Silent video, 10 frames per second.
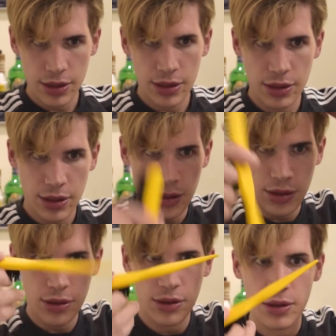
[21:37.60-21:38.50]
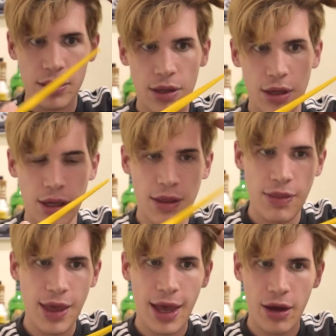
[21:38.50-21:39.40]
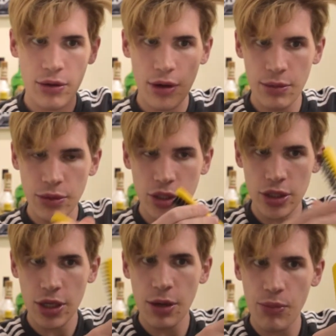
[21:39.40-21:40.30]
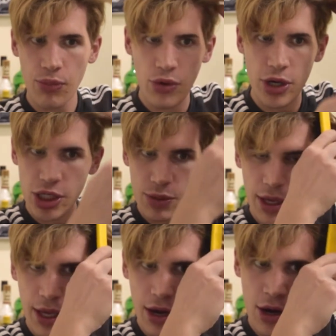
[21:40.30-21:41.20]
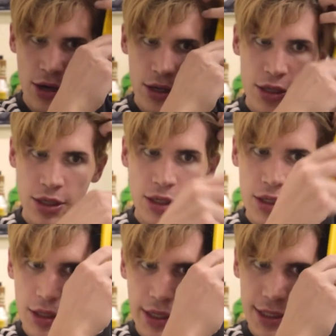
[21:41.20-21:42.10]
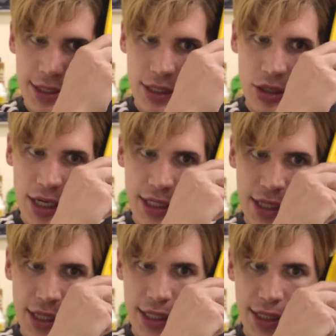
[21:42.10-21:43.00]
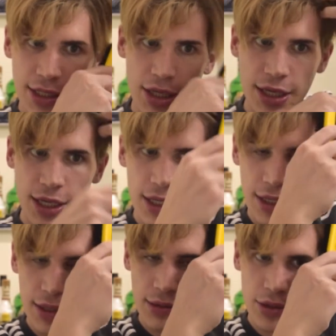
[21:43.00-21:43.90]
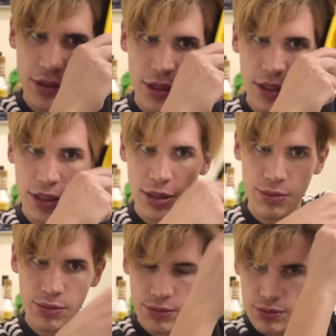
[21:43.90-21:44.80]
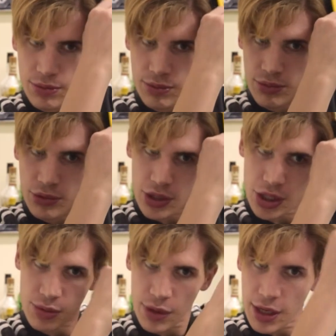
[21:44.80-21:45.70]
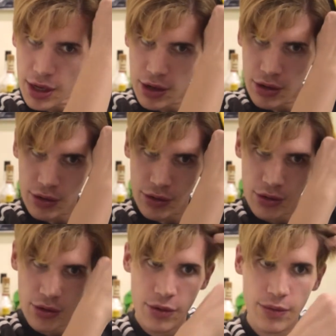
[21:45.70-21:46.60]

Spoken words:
so now I'm just gonna brush my hair, like straighten this side. I'm just gonna brush my hair through.